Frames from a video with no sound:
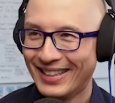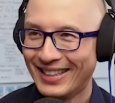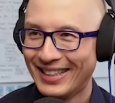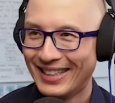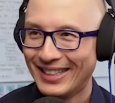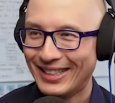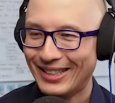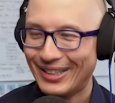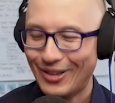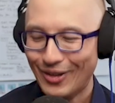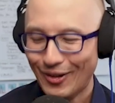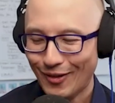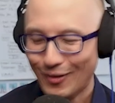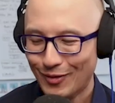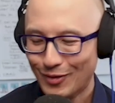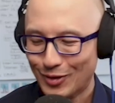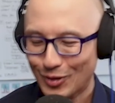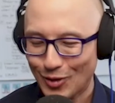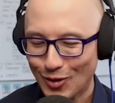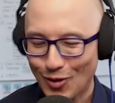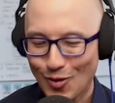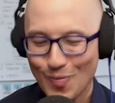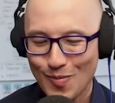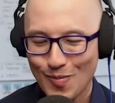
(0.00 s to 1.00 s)
You have
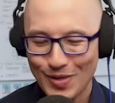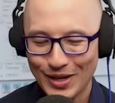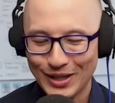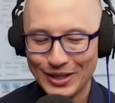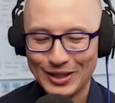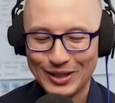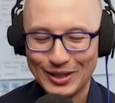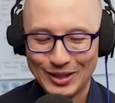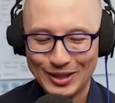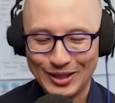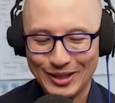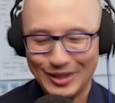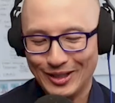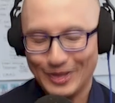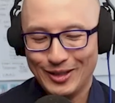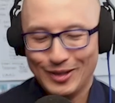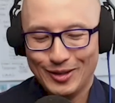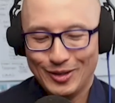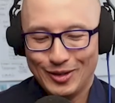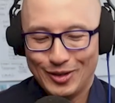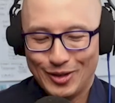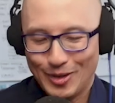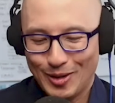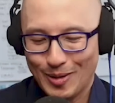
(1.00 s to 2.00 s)
so much to
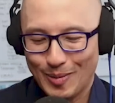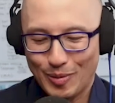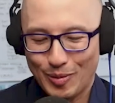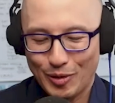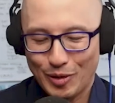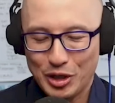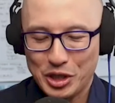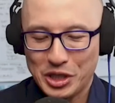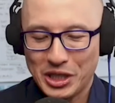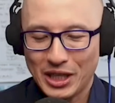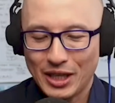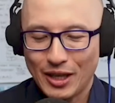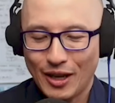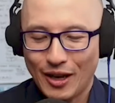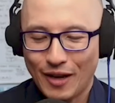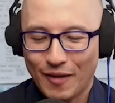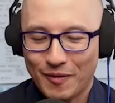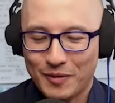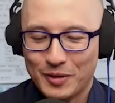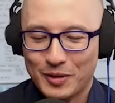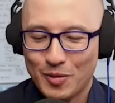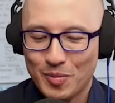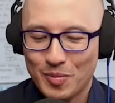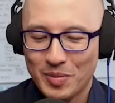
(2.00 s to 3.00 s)
appreciate. You have
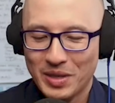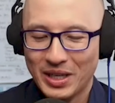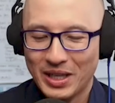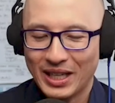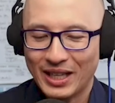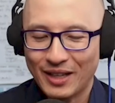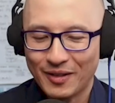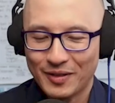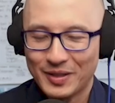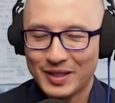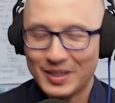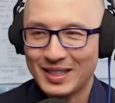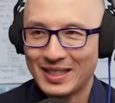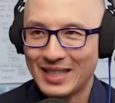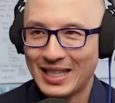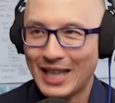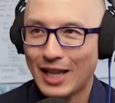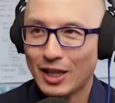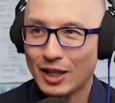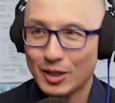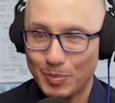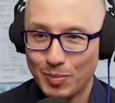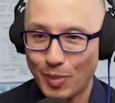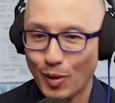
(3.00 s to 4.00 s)
so many gifts and talents,
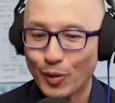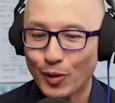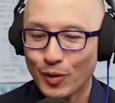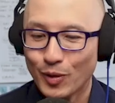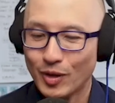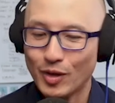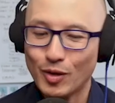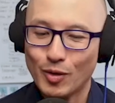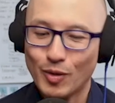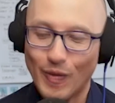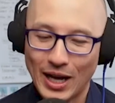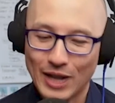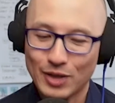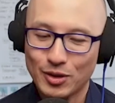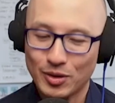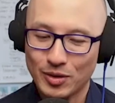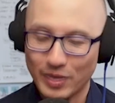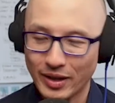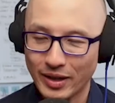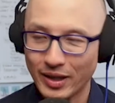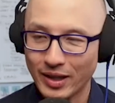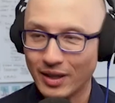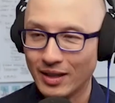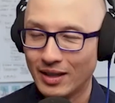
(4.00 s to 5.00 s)
both of you,
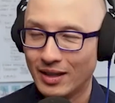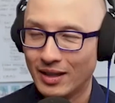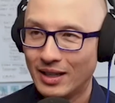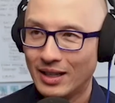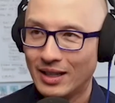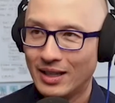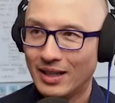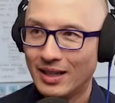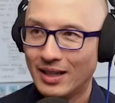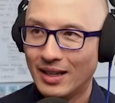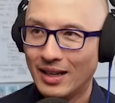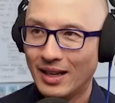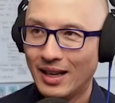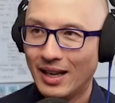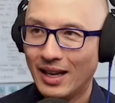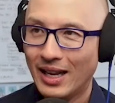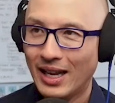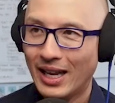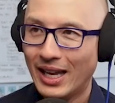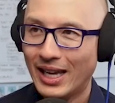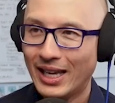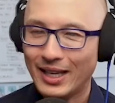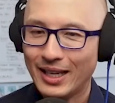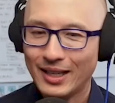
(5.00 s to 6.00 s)
actually.
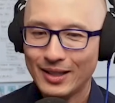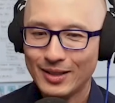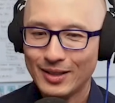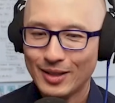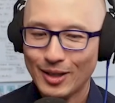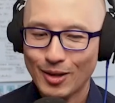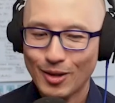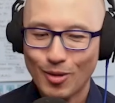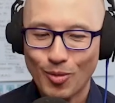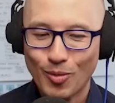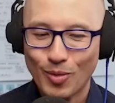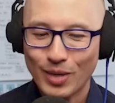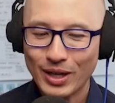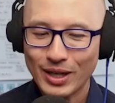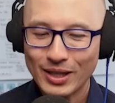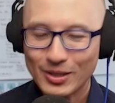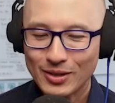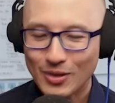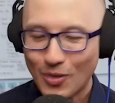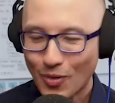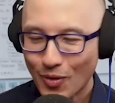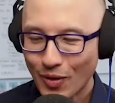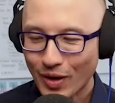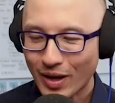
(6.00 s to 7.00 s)
And it's like, what is
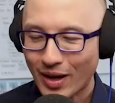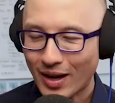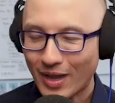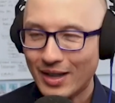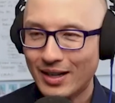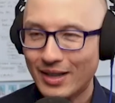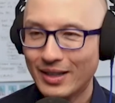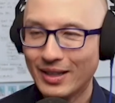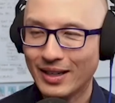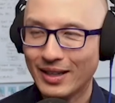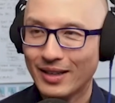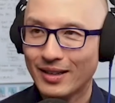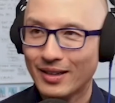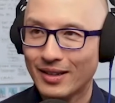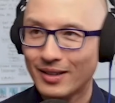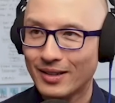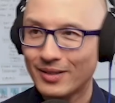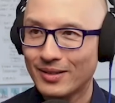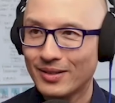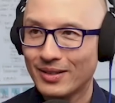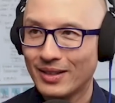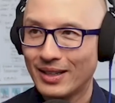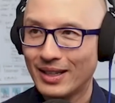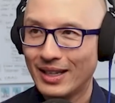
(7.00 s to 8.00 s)
going on here?
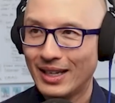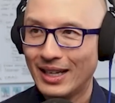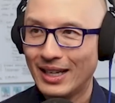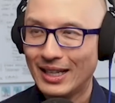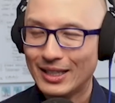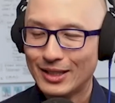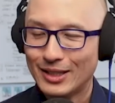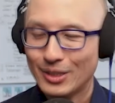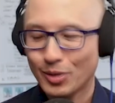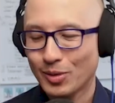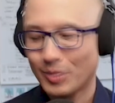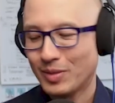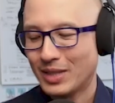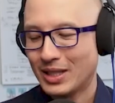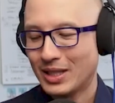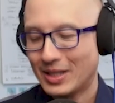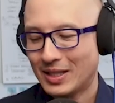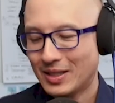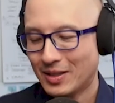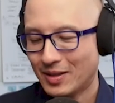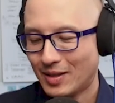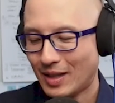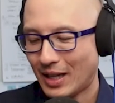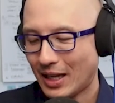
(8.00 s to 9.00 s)
So this
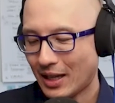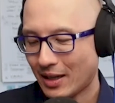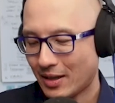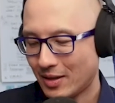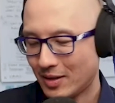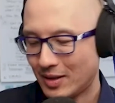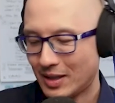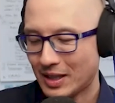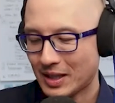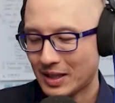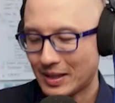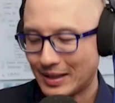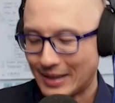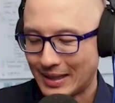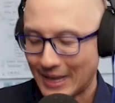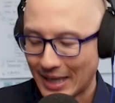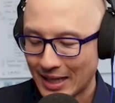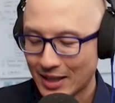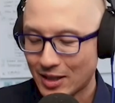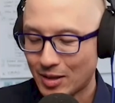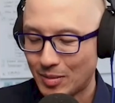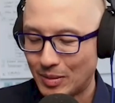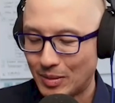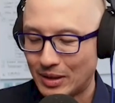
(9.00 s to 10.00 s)
is like just a
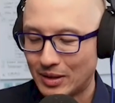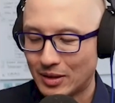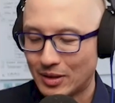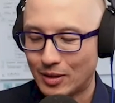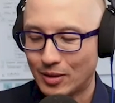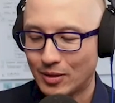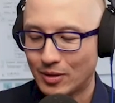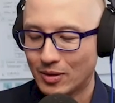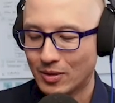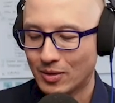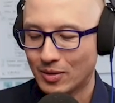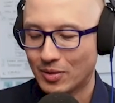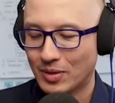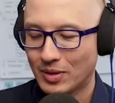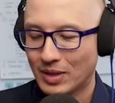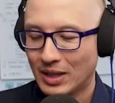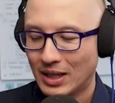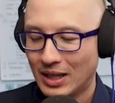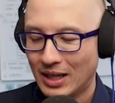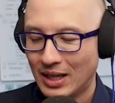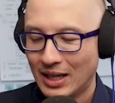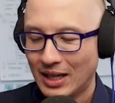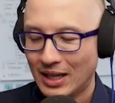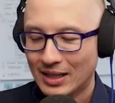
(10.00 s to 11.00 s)
testament to,
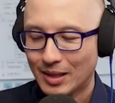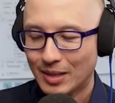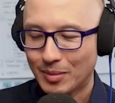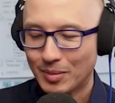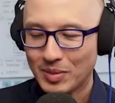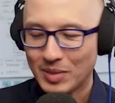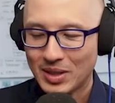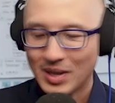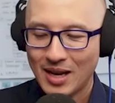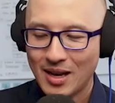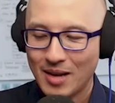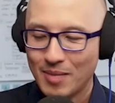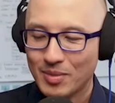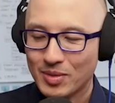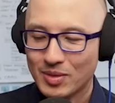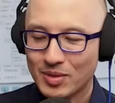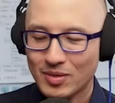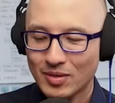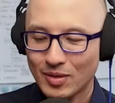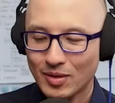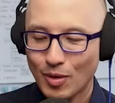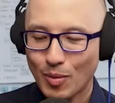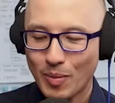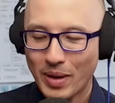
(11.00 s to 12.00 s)
sometimes,
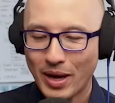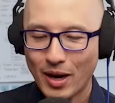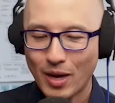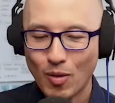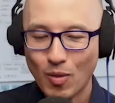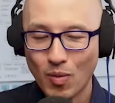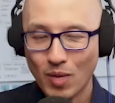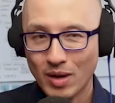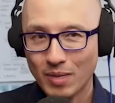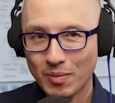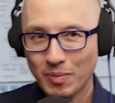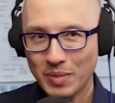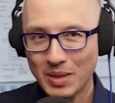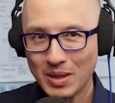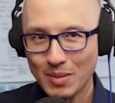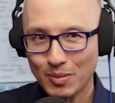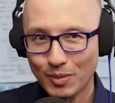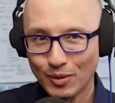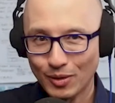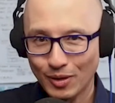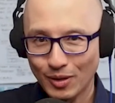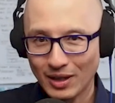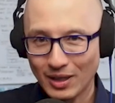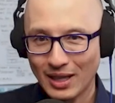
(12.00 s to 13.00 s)
no matter what people
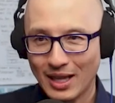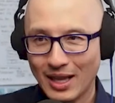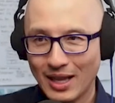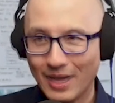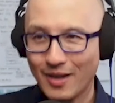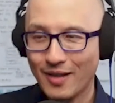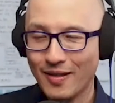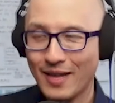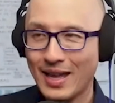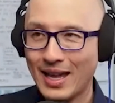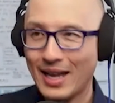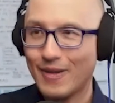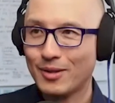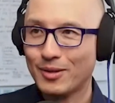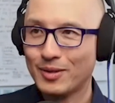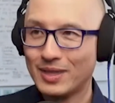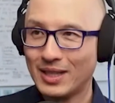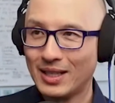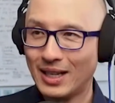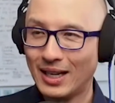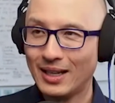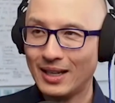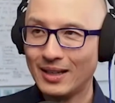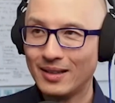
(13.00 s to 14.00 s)
look like on the
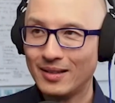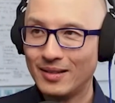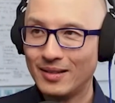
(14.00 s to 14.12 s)
outside,